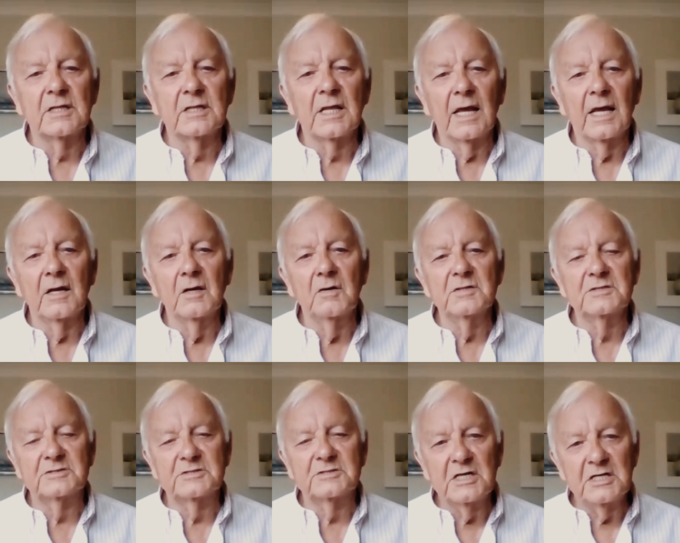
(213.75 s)
there who
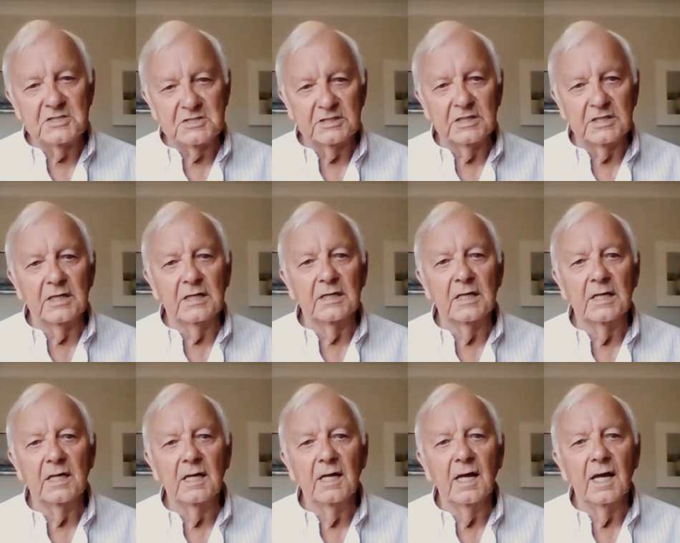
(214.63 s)
is teaching
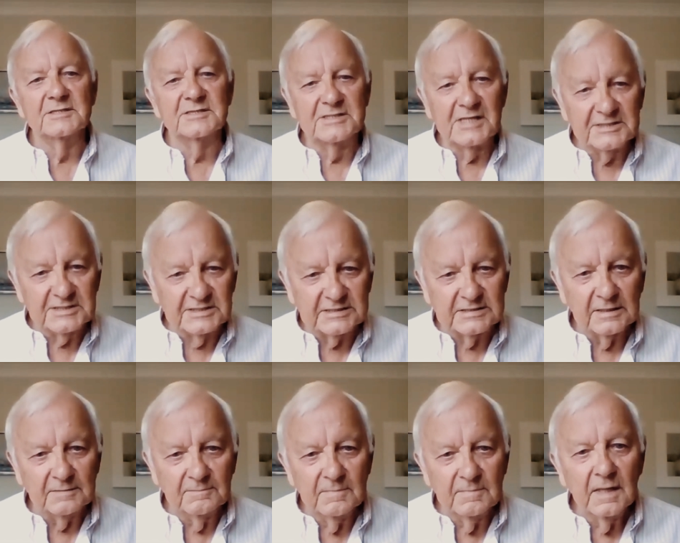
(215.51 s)
a
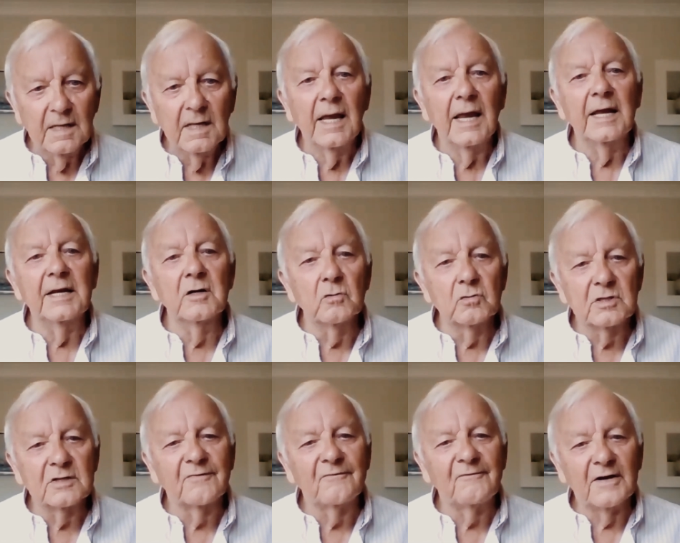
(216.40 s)
system in
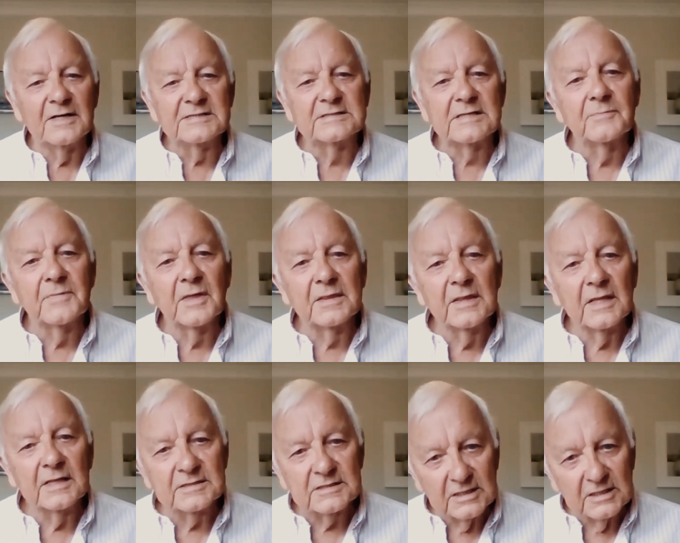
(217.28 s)
order to find something
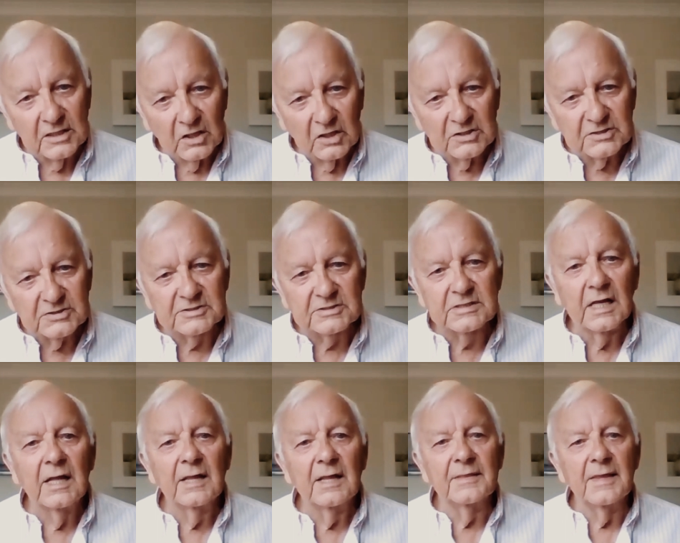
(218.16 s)
that's lost,
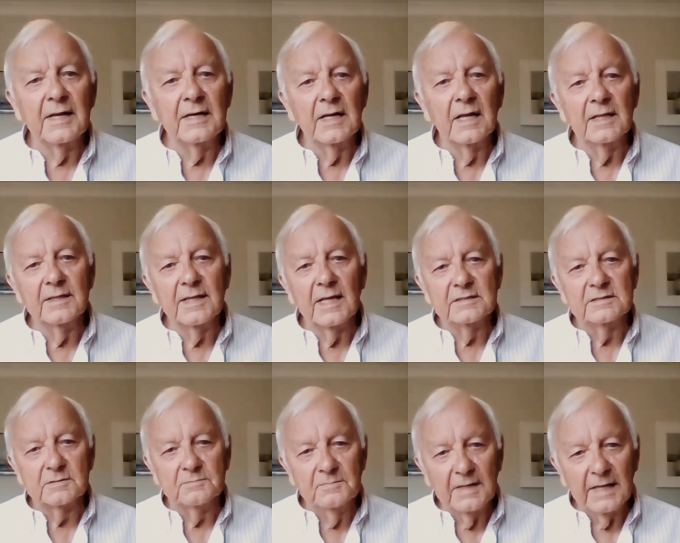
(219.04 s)
then
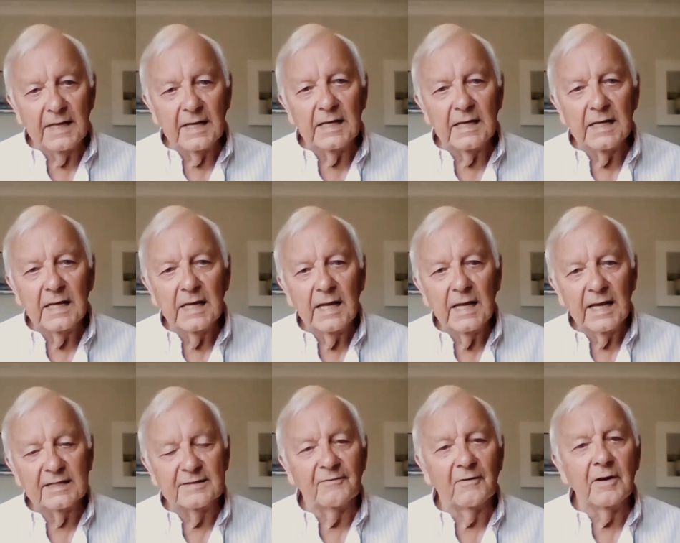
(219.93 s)
to me,
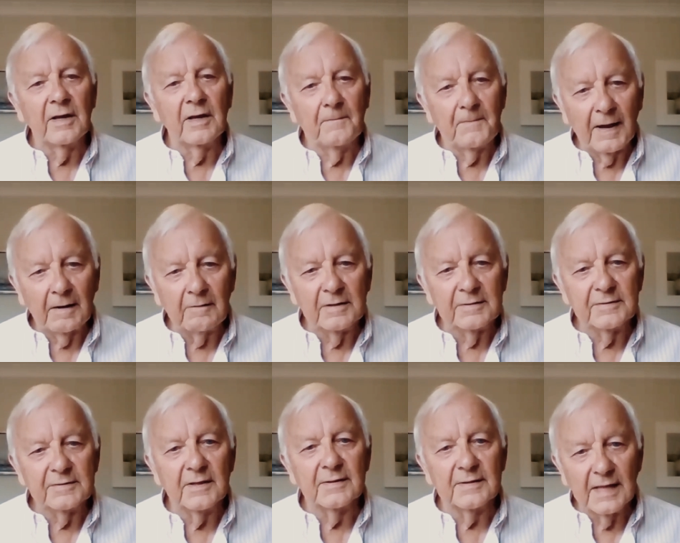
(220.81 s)
it's very apparent
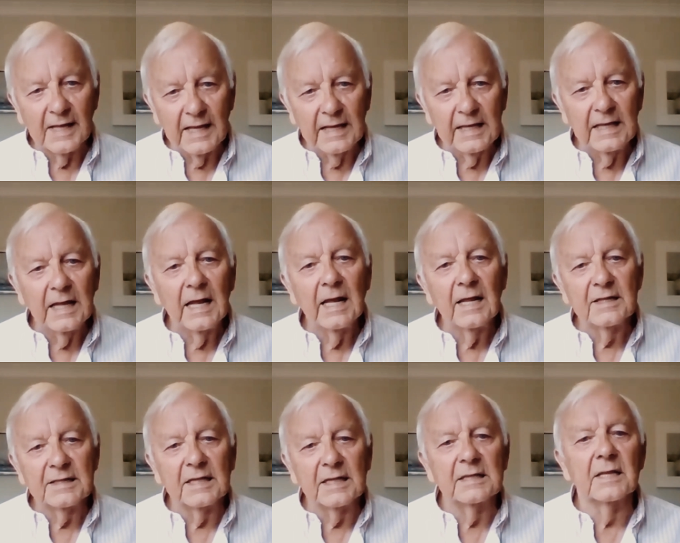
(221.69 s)
that they
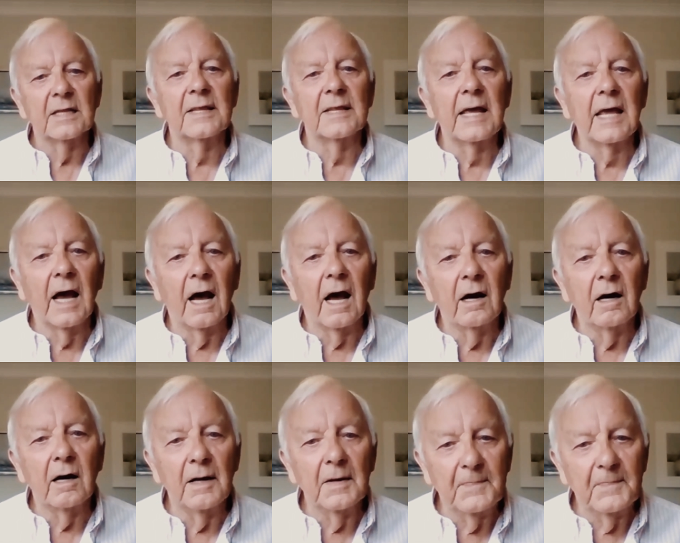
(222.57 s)
think that they
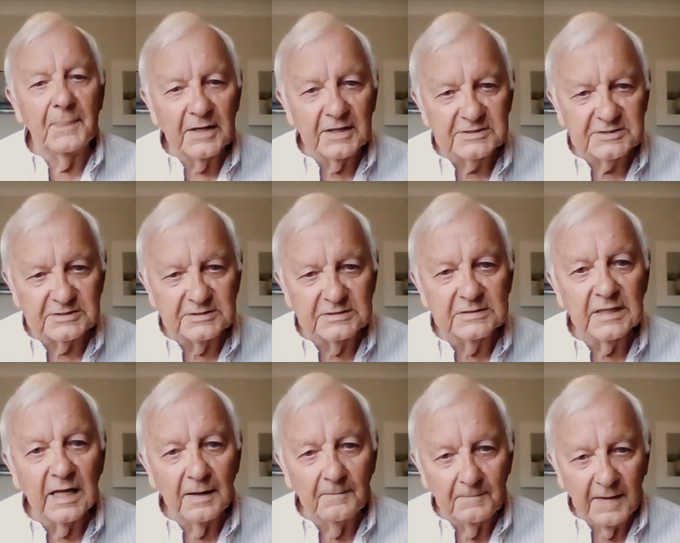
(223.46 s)
are a
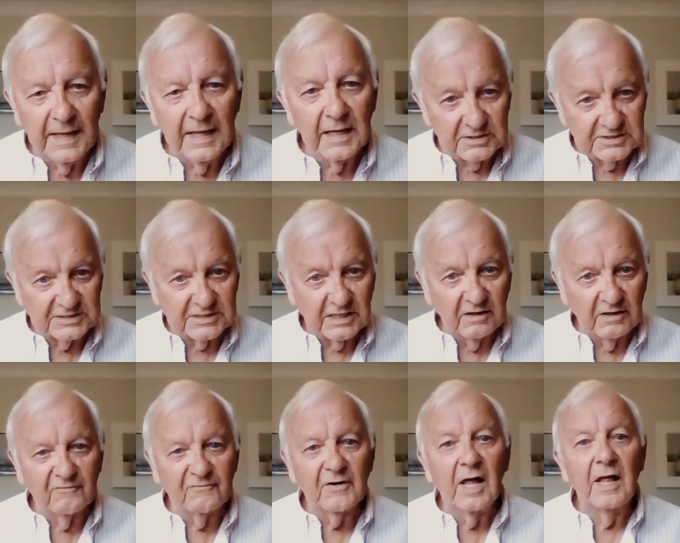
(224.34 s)
person, a me, a
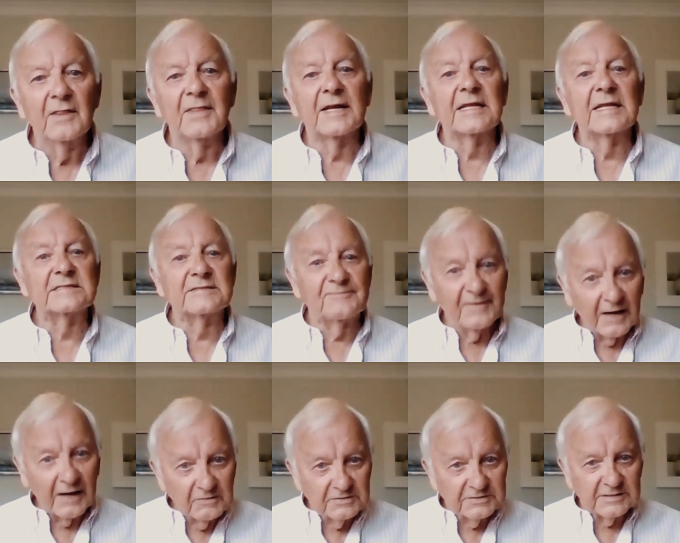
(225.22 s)
self, that has
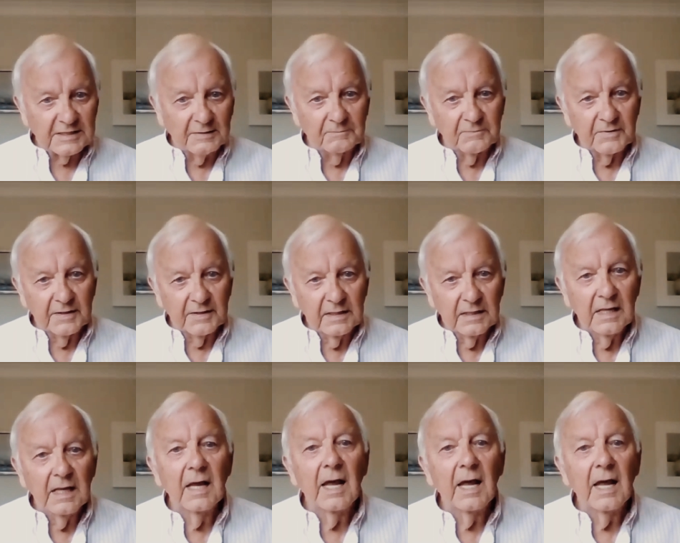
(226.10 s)
found something,